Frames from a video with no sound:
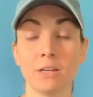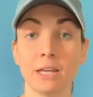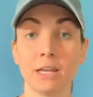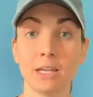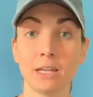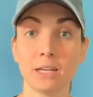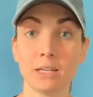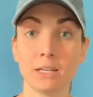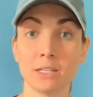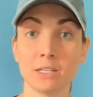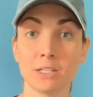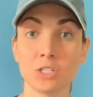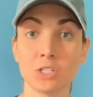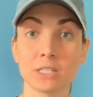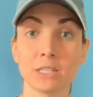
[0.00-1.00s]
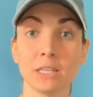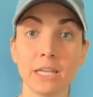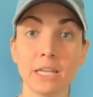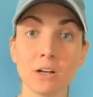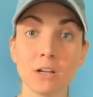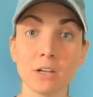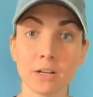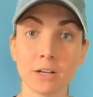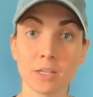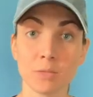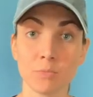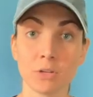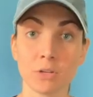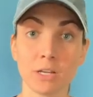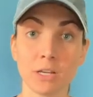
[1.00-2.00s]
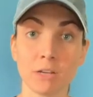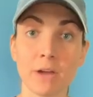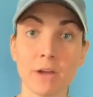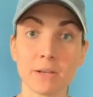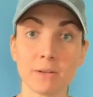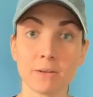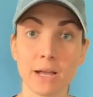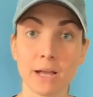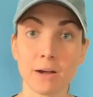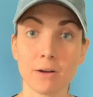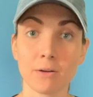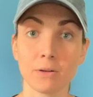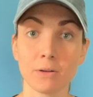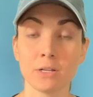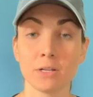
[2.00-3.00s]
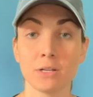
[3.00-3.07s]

And just lean on our community right now.